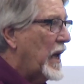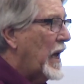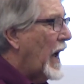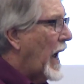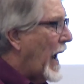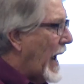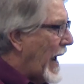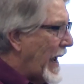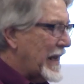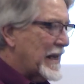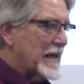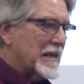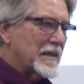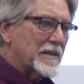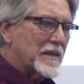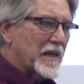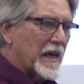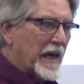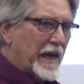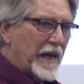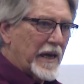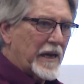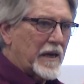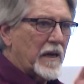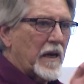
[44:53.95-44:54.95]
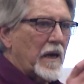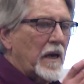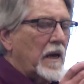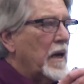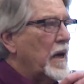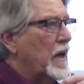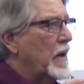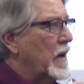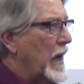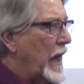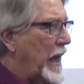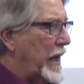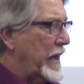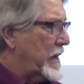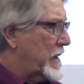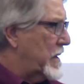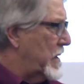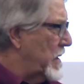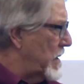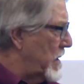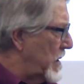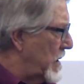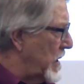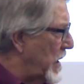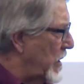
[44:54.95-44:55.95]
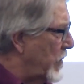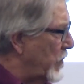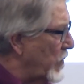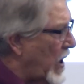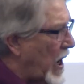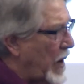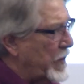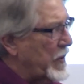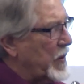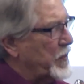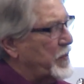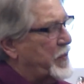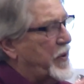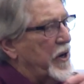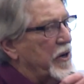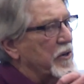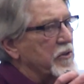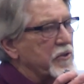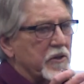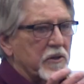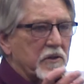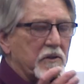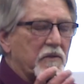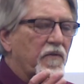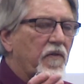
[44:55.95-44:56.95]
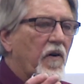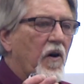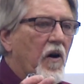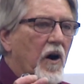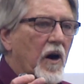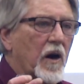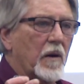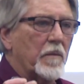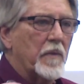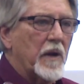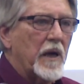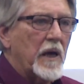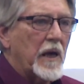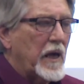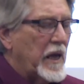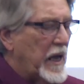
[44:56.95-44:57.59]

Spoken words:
I can take, like in Robert Pierce's farm,